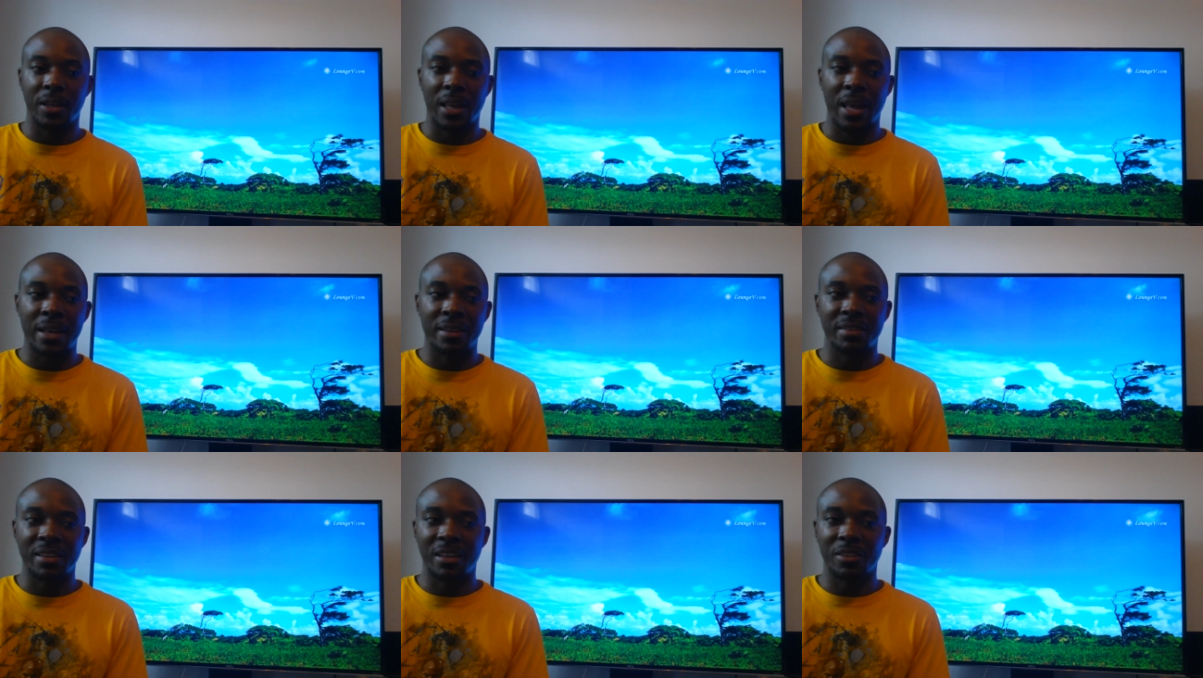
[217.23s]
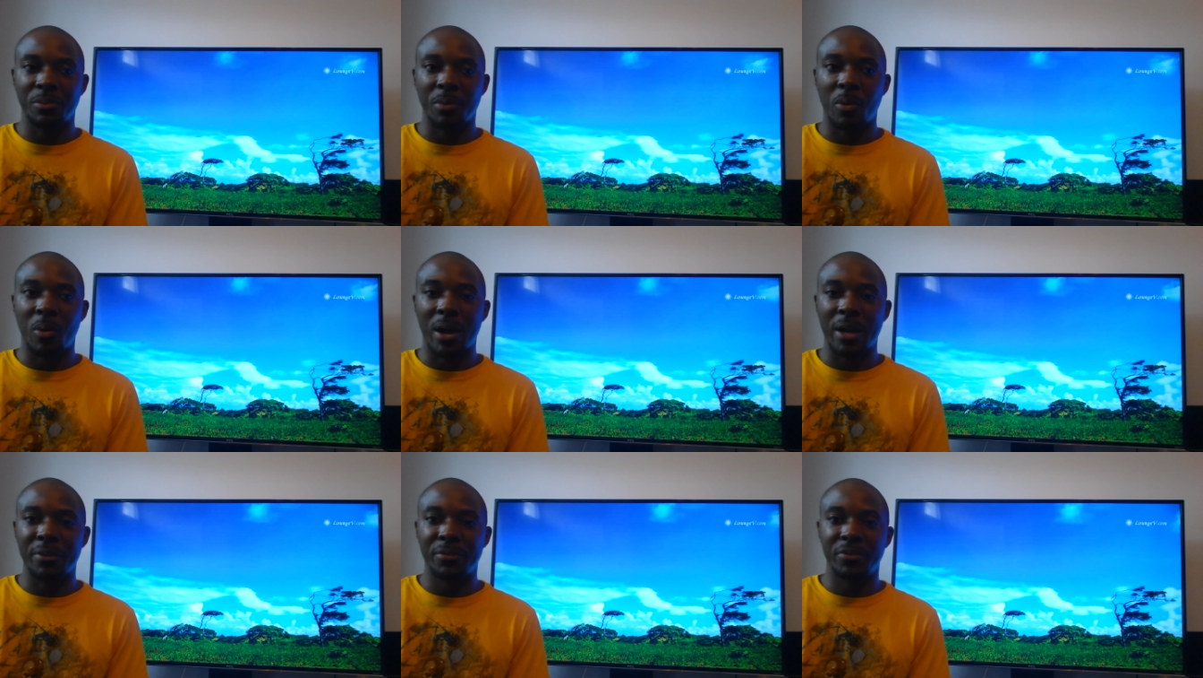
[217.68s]
a lot of times
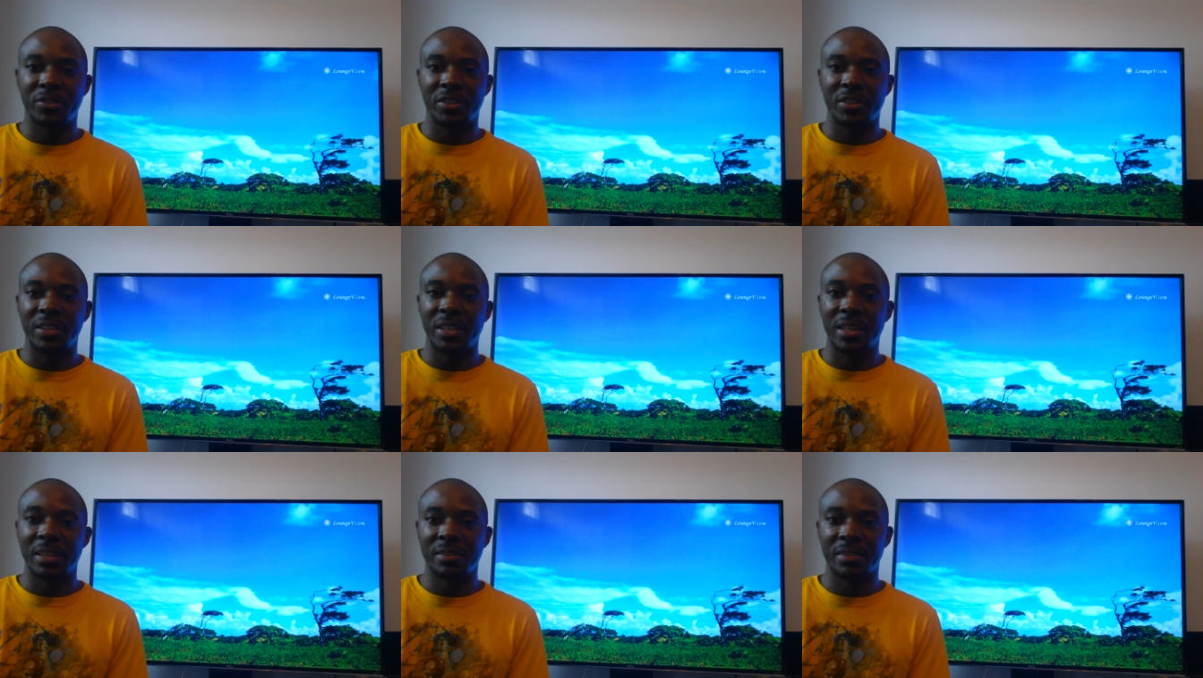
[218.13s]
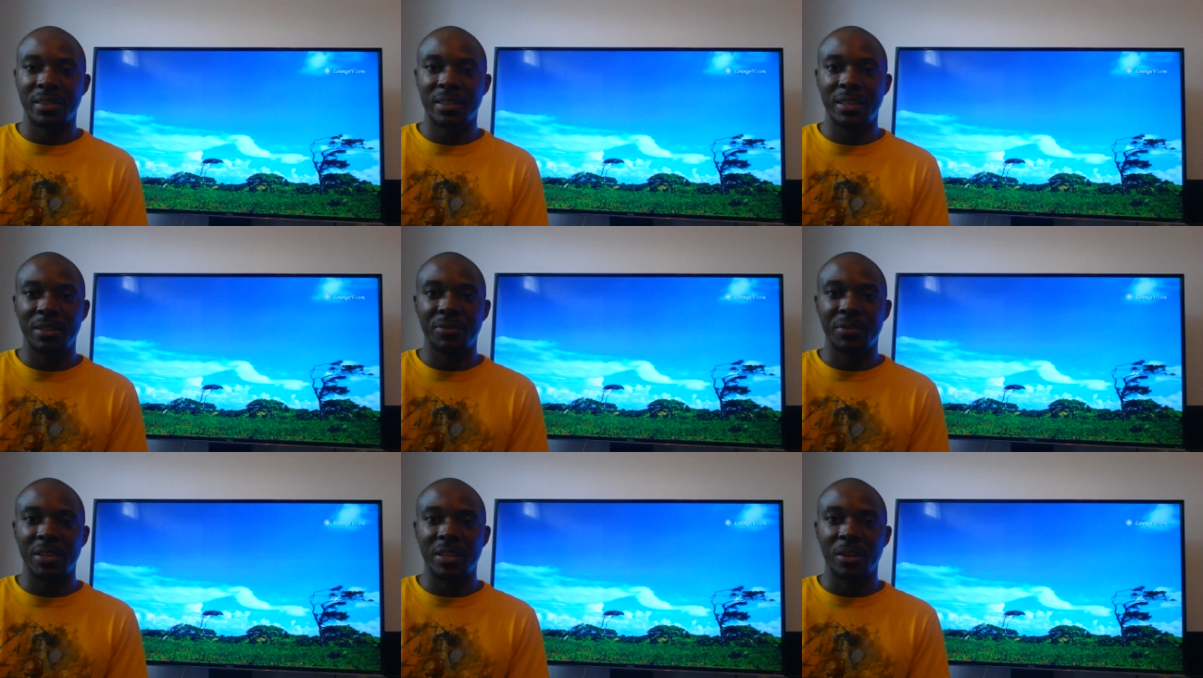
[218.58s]
my wife she doesn't
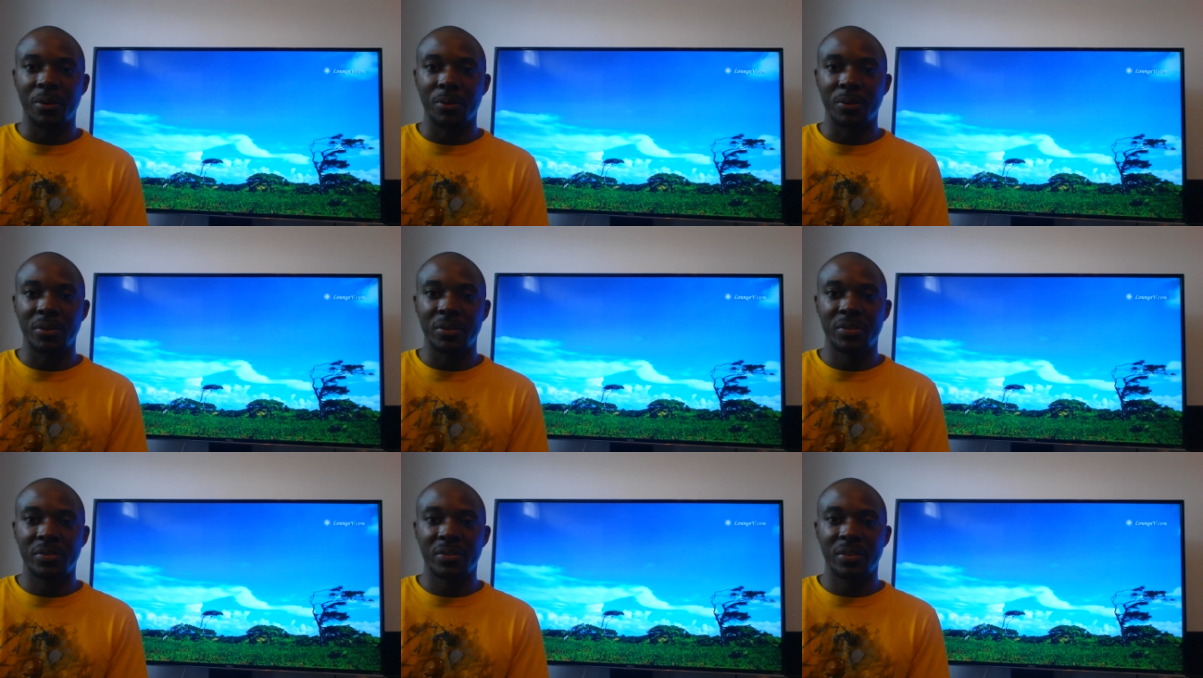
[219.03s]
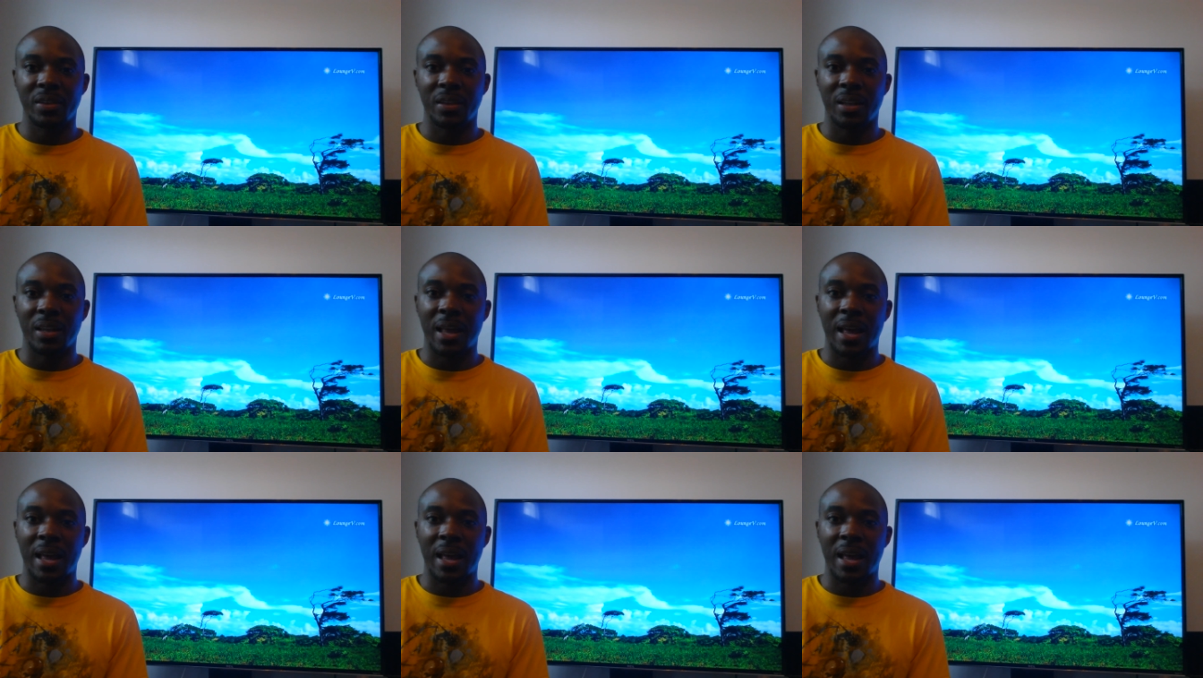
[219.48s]
even notice a